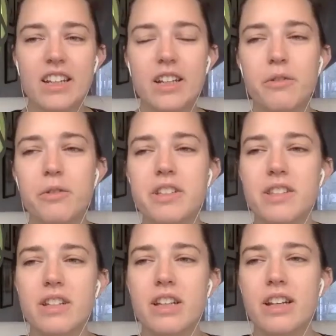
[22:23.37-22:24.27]

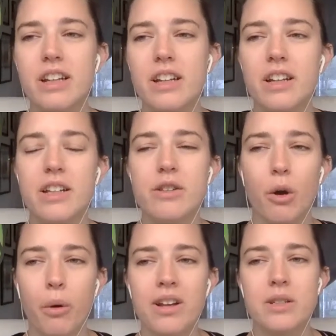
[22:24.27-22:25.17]
it's
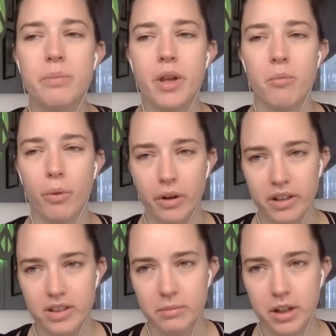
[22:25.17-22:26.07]
always been
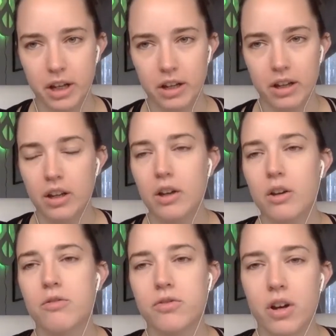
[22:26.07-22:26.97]
important to me
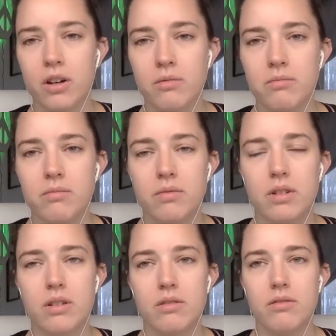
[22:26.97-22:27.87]
from
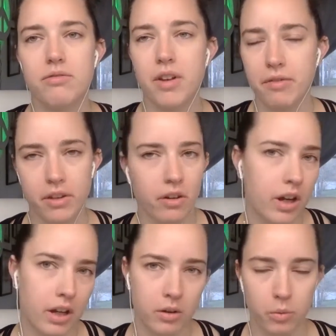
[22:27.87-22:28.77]
fifth
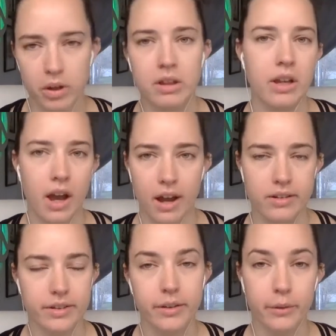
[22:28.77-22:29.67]
grade when they
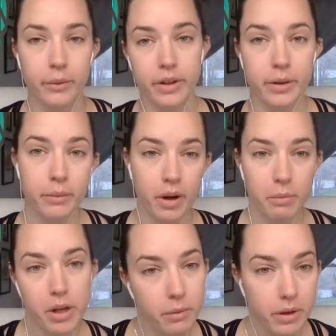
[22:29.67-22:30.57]
asked you, what do you want to
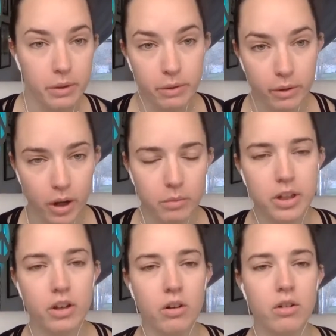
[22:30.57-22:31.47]
be when you grow up? You
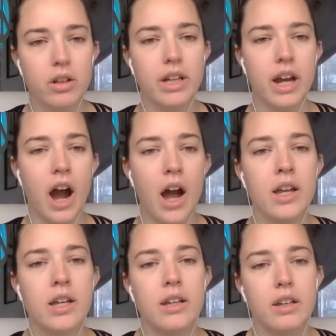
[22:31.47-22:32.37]
know, like
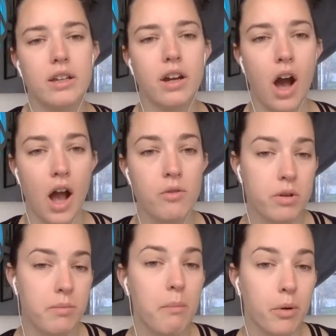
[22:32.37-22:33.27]
I
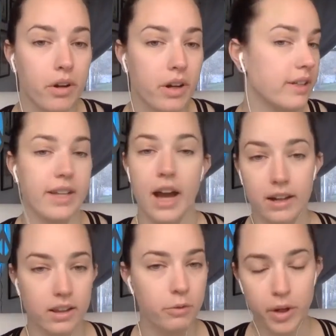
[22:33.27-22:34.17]
remember
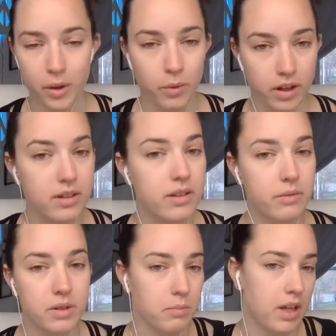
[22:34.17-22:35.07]
exactly what it was. It
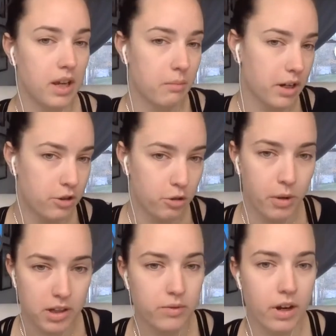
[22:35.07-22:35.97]
was me and my two
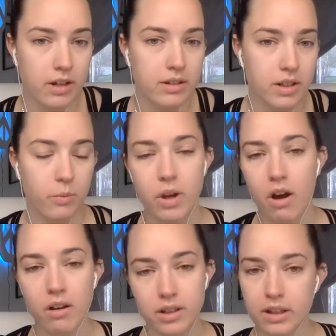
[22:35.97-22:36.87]
best friends and we
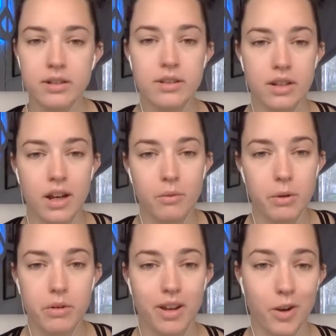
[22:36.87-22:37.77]
all danced and we
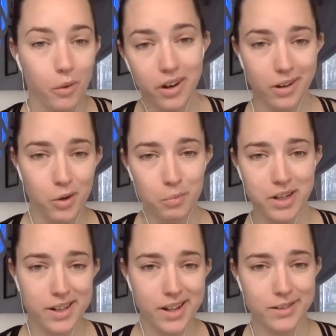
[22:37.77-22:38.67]
were like, we're going to
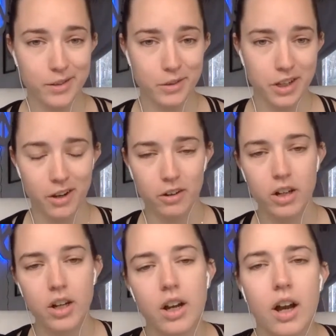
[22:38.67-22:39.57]
open a dance studio.
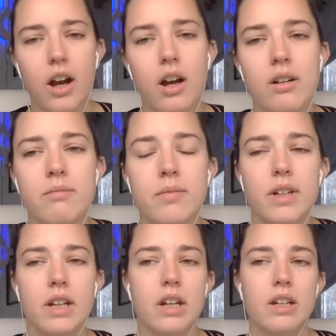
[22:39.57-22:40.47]

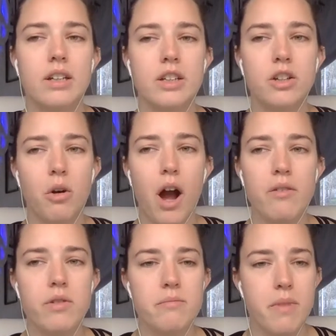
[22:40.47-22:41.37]
You know, I
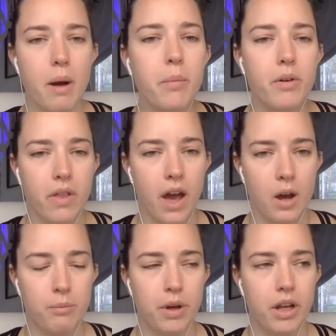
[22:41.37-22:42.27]
remember
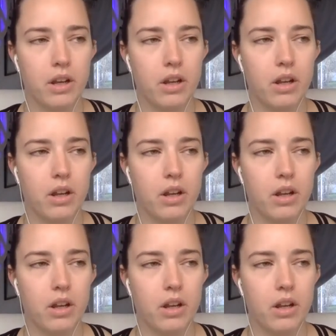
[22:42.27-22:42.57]
that, but